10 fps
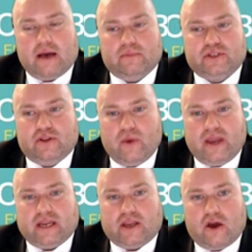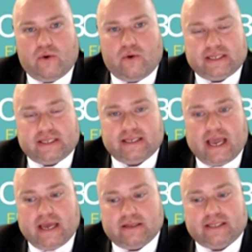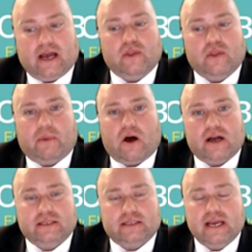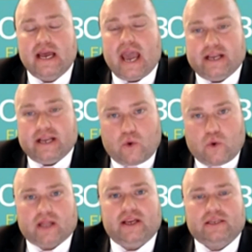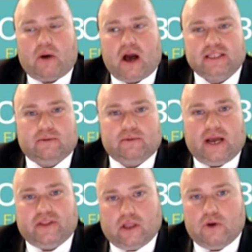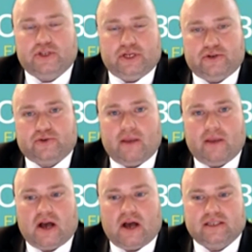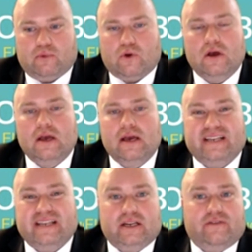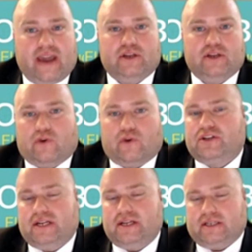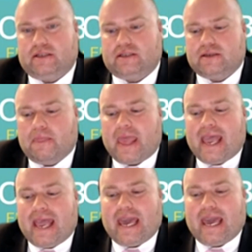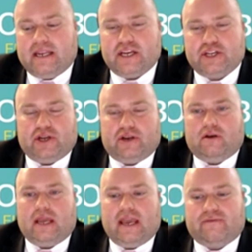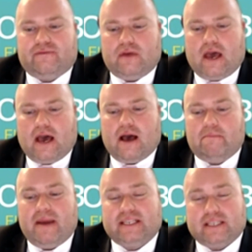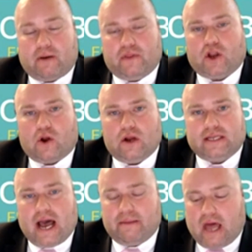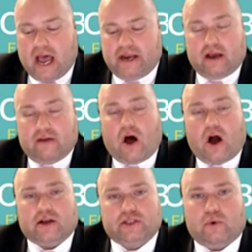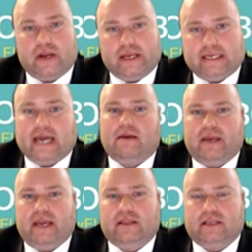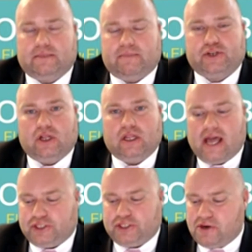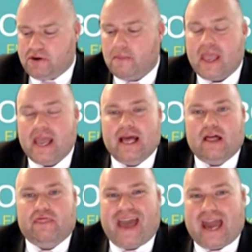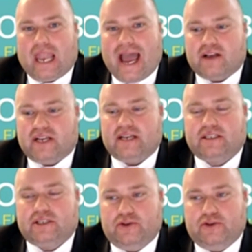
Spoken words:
so that we can go and sell the bonds as quickly as possible at the lowest interest rate possible is an advantage for our citizens. In addition, if based upon the current timeline of August 22nd being the special election, that allows us